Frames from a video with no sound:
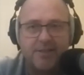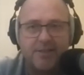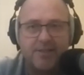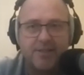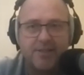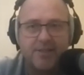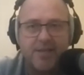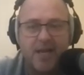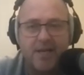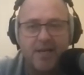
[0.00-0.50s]

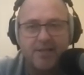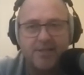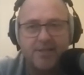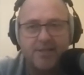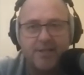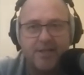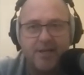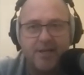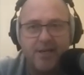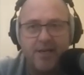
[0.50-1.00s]
South
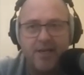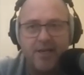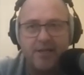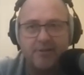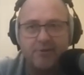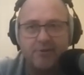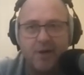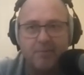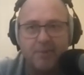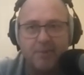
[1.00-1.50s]
Sydney
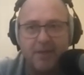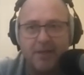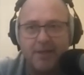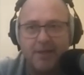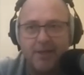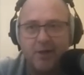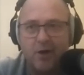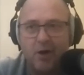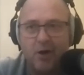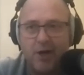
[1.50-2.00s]
and Rugby
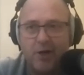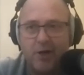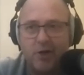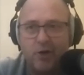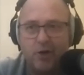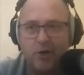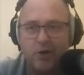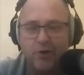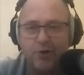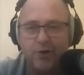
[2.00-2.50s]
League
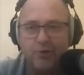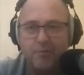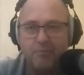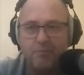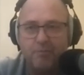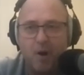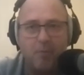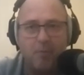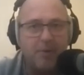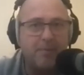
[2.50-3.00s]
icon
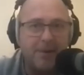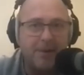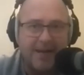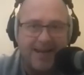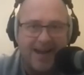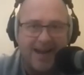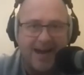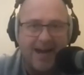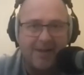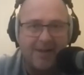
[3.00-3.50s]
Bobby
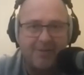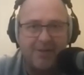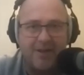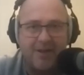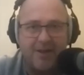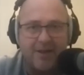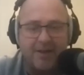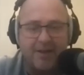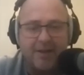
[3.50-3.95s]
McCarthy,